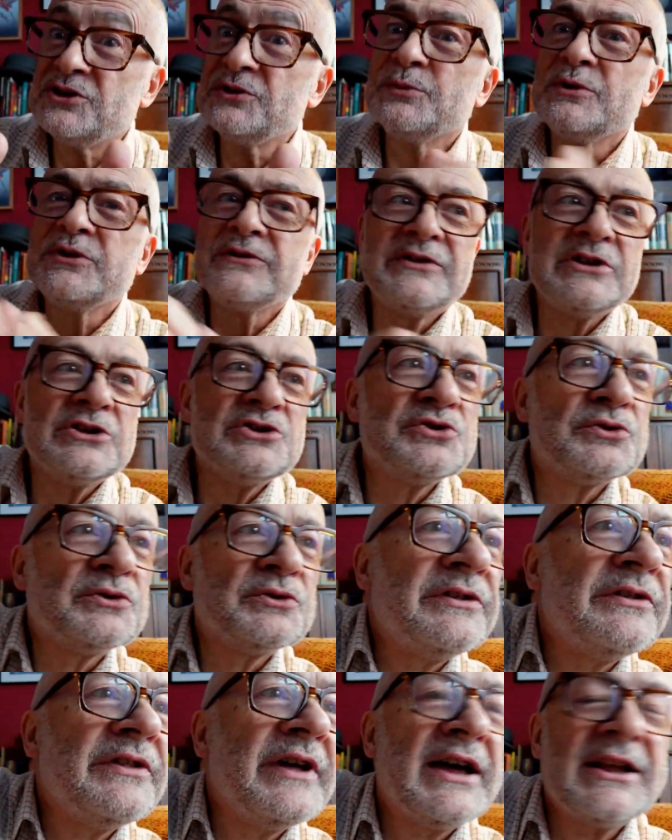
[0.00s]
would have
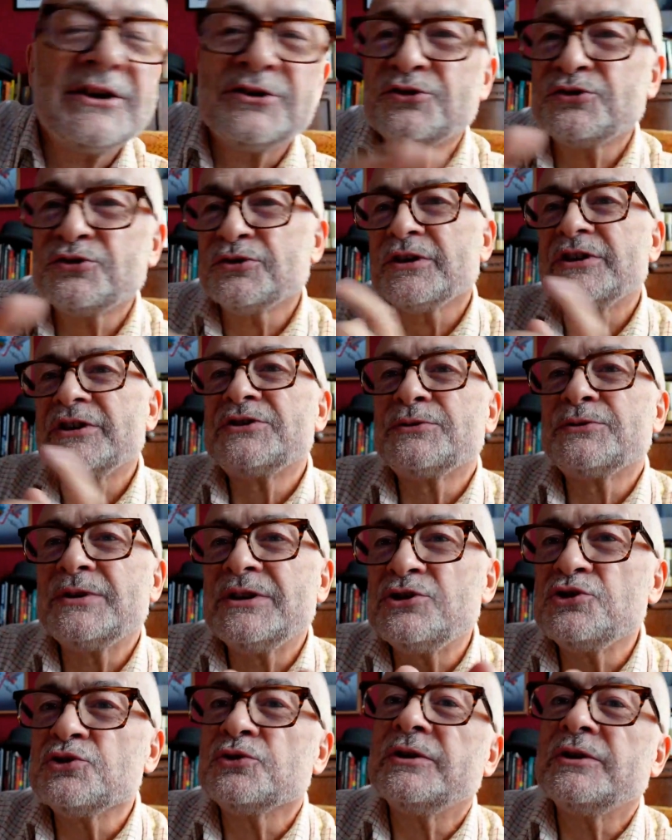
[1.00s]
enjoyed that and try to
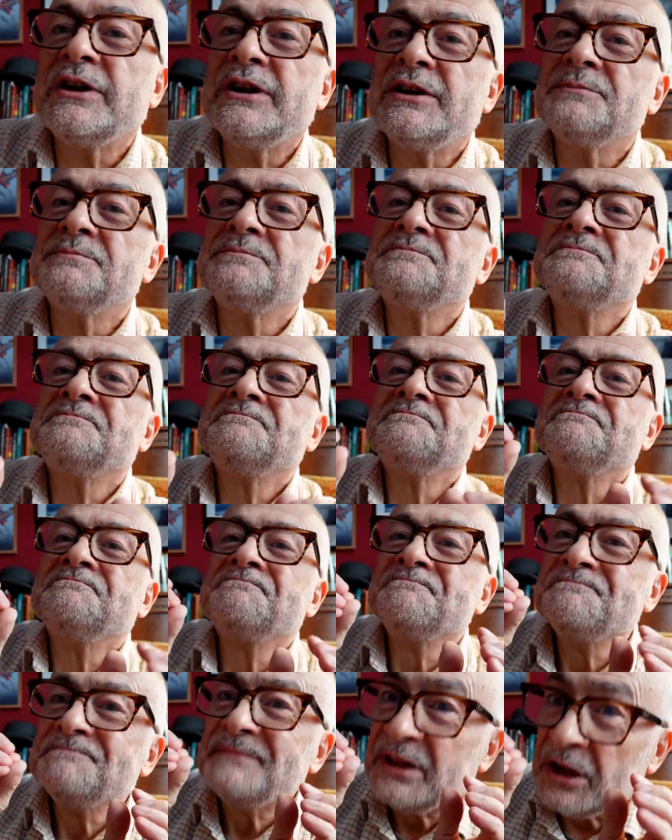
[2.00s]
enjoy it
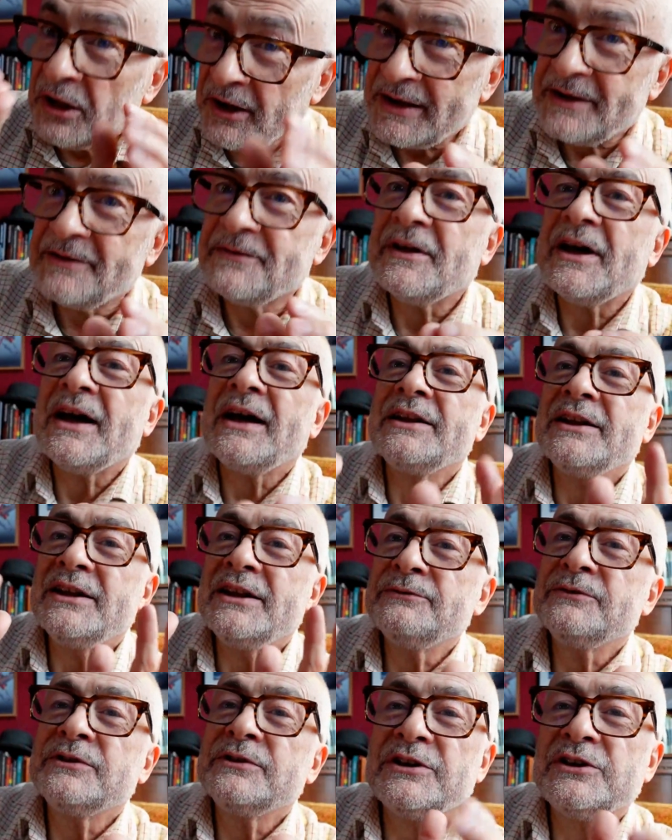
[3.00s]
like that,
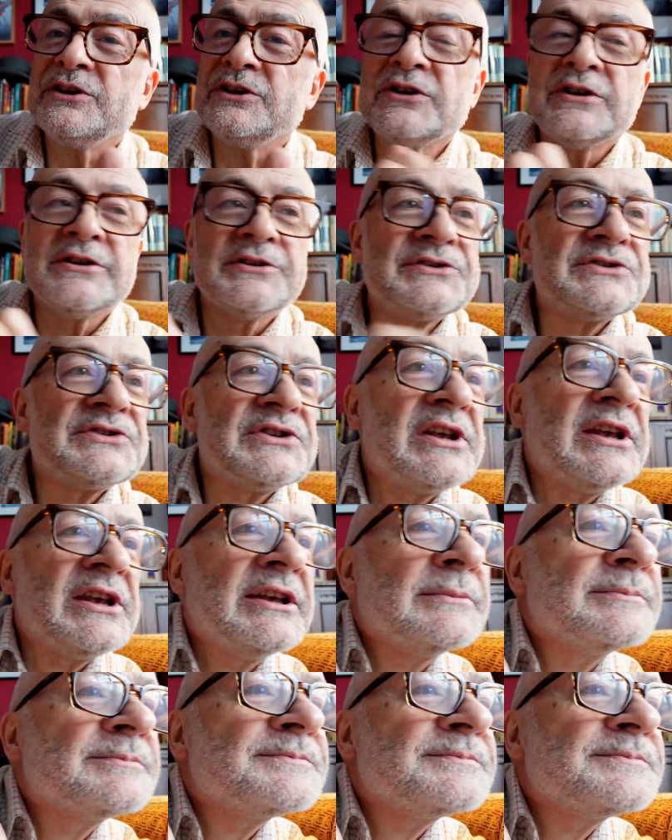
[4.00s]
even though you can't see it.